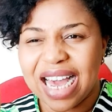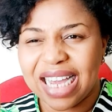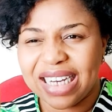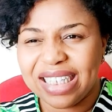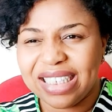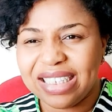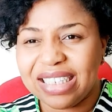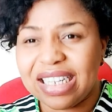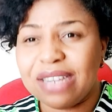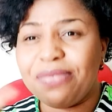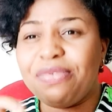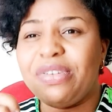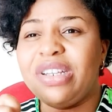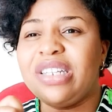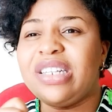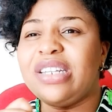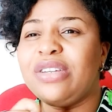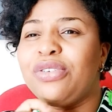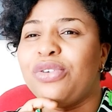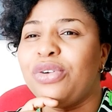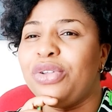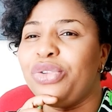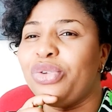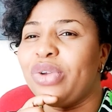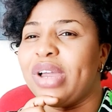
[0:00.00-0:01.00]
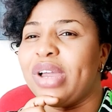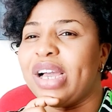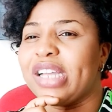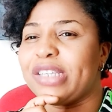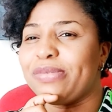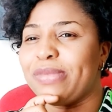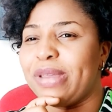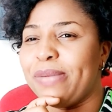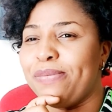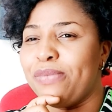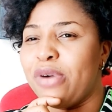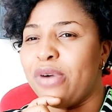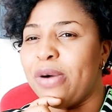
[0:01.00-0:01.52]
I definitely going to
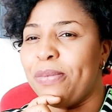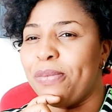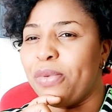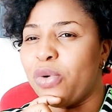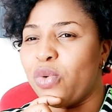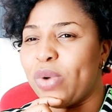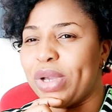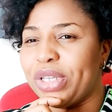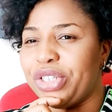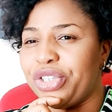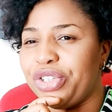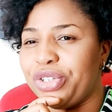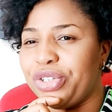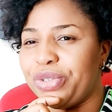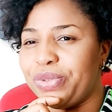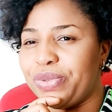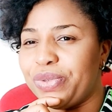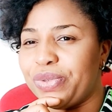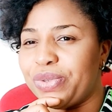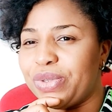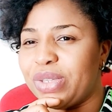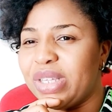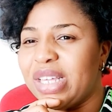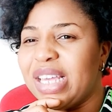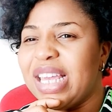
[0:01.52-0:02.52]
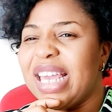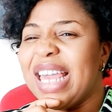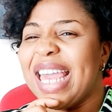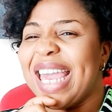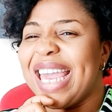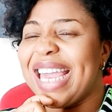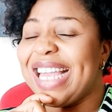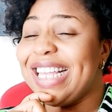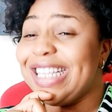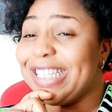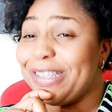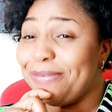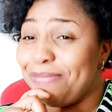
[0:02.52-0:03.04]
ask my mom questions.
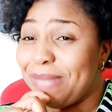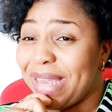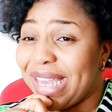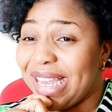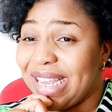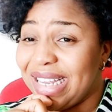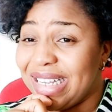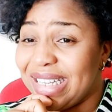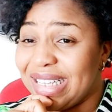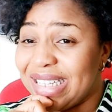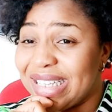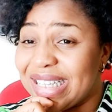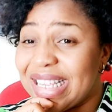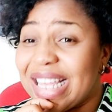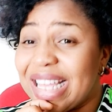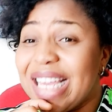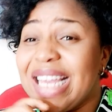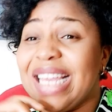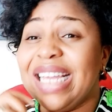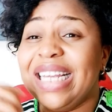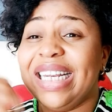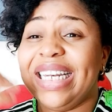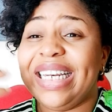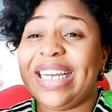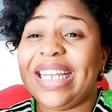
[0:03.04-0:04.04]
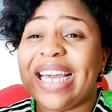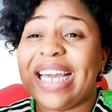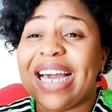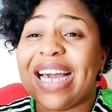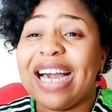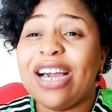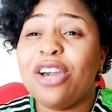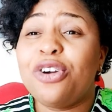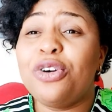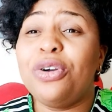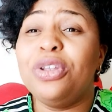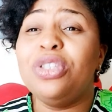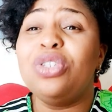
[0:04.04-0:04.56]
It means they
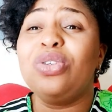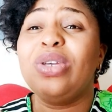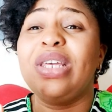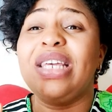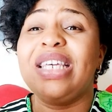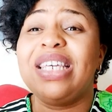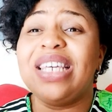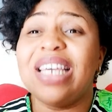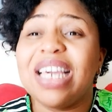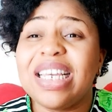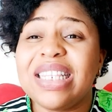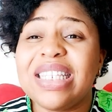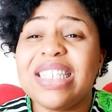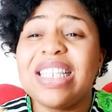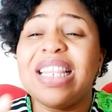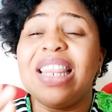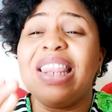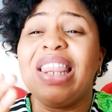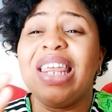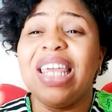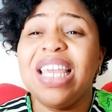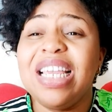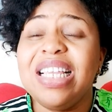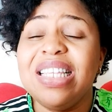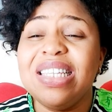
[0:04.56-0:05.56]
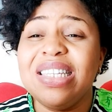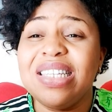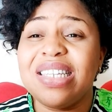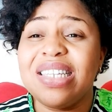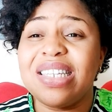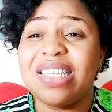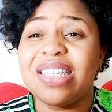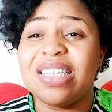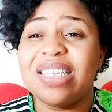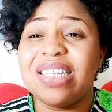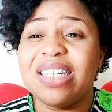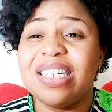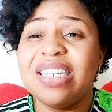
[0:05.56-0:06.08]
are going to get
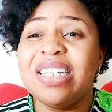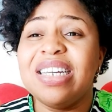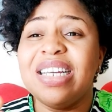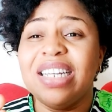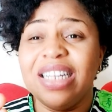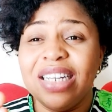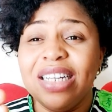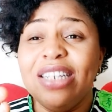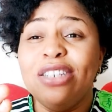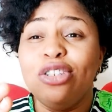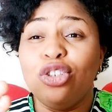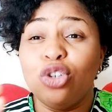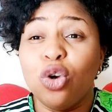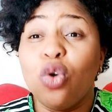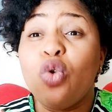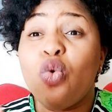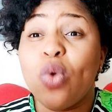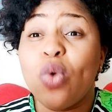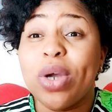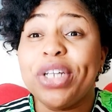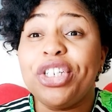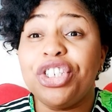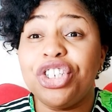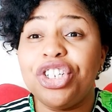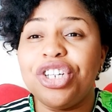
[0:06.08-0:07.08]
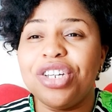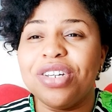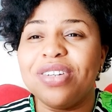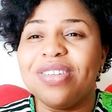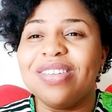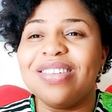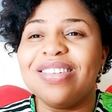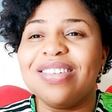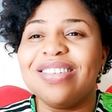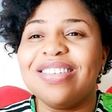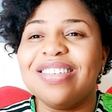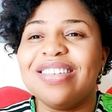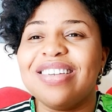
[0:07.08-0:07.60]
things to
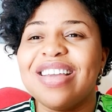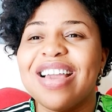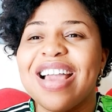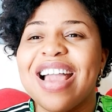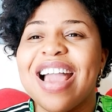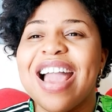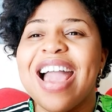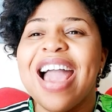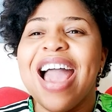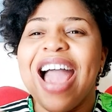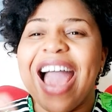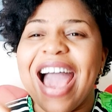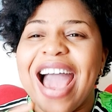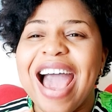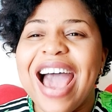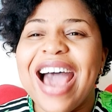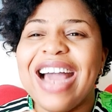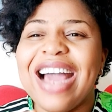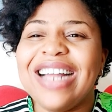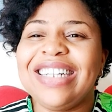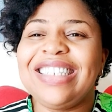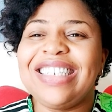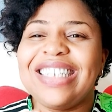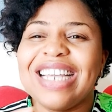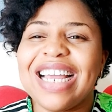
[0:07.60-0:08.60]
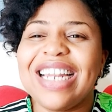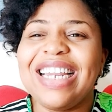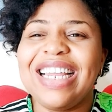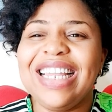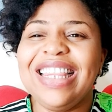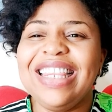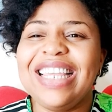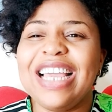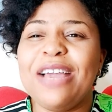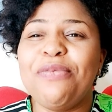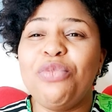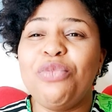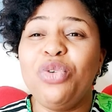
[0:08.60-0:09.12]
question. And
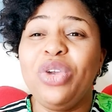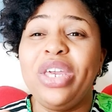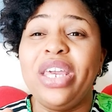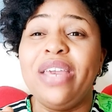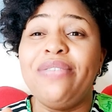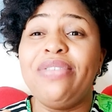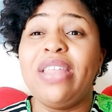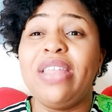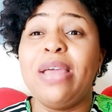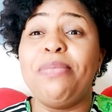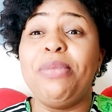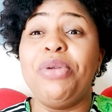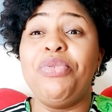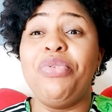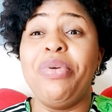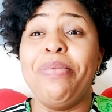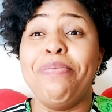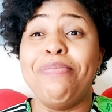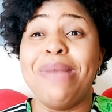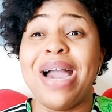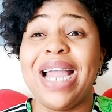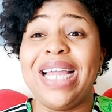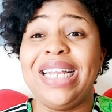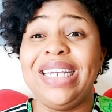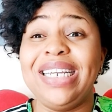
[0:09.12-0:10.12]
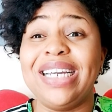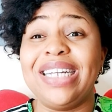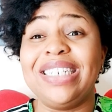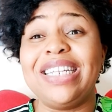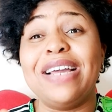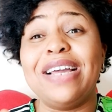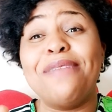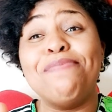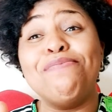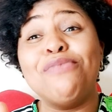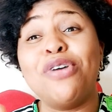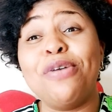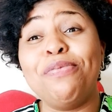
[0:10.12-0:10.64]
telling them will give them a reminder
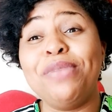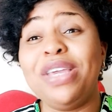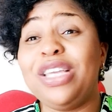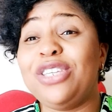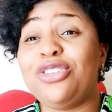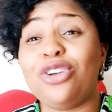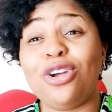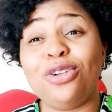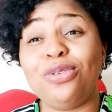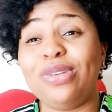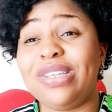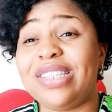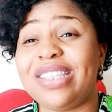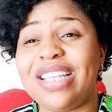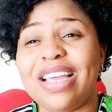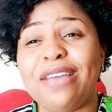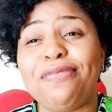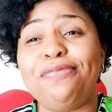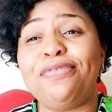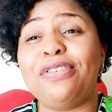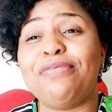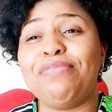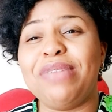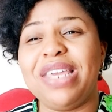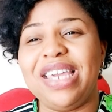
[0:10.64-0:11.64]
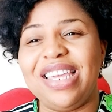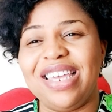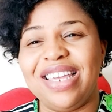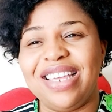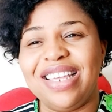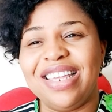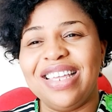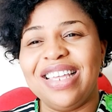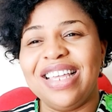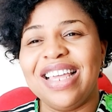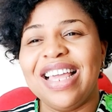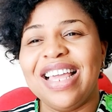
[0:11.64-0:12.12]
that mommy is always there for me.